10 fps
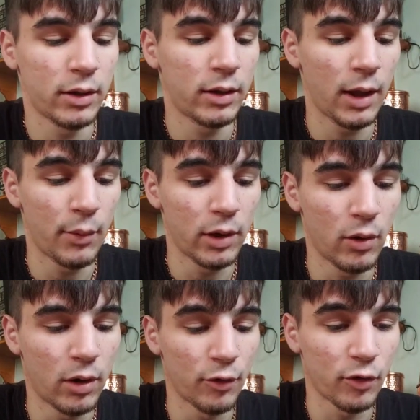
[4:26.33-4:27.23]
Now we can go
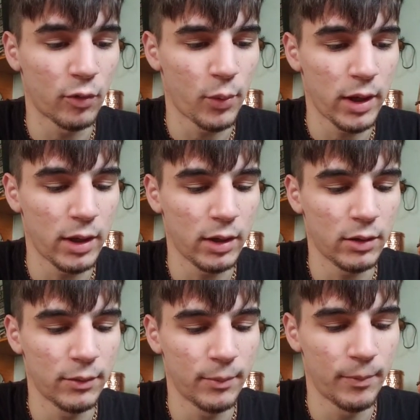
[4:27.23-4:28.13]
Archer Queen.
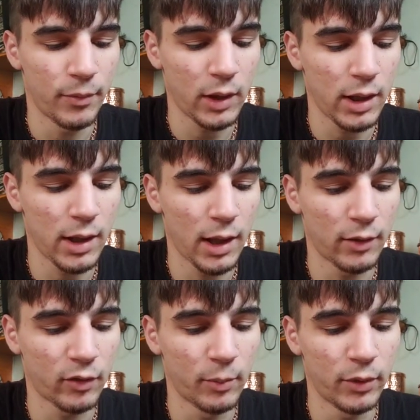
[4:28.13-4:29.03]
He
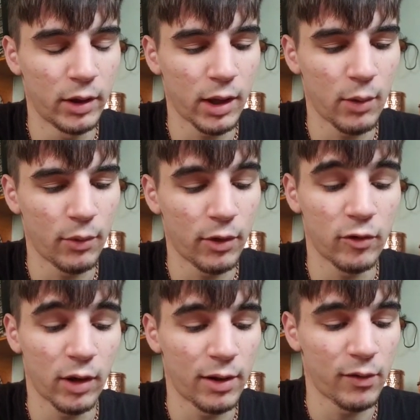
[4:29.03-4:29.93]
has to block it with the
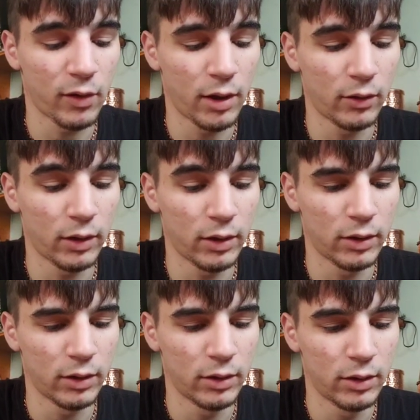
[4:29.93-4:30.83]
giant skeleton.
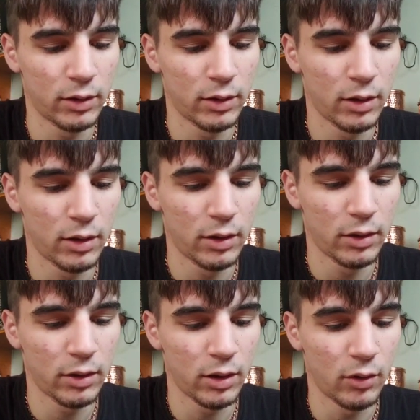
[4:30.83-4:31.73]

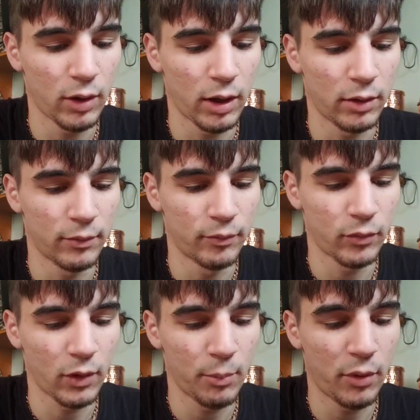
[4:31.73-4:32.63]
Okay.
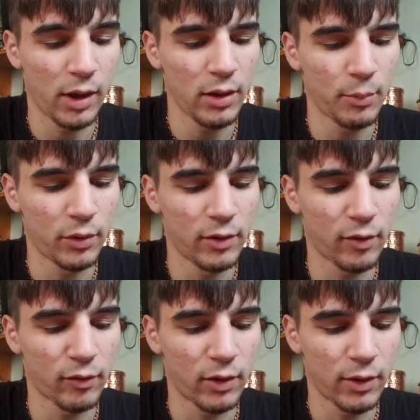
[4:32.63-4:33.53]
Playing the Prince
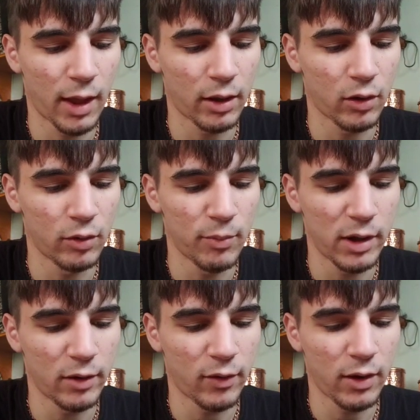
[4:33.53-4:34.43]
isn't that good
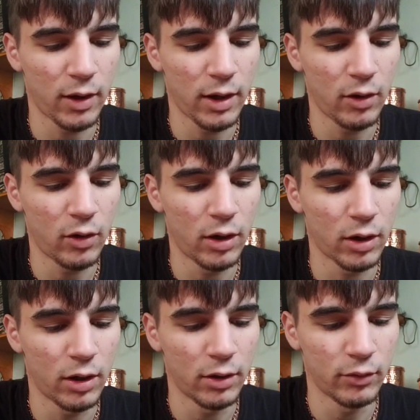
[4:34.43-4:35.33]
because he let it lock
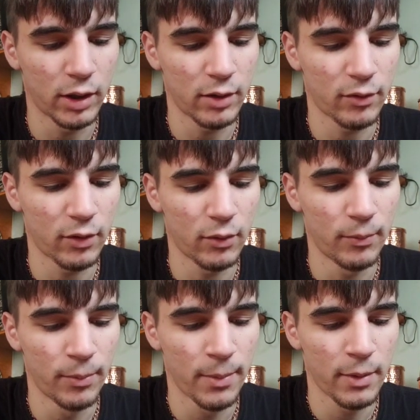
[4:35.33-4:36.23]
on, right? So
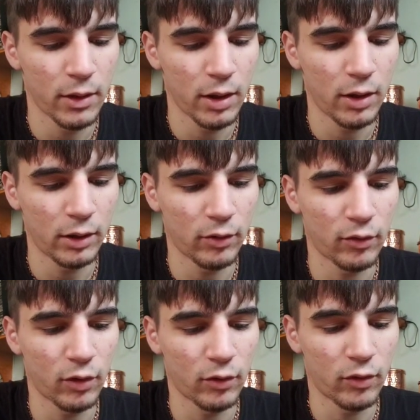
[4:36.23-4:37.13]
it like just
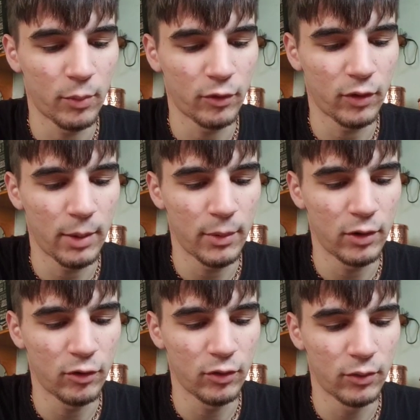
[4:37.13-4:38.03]
took so much
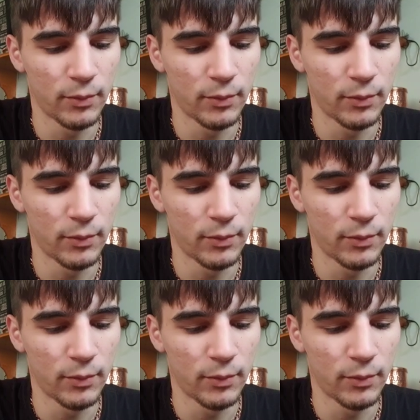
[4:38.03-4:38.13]
damage.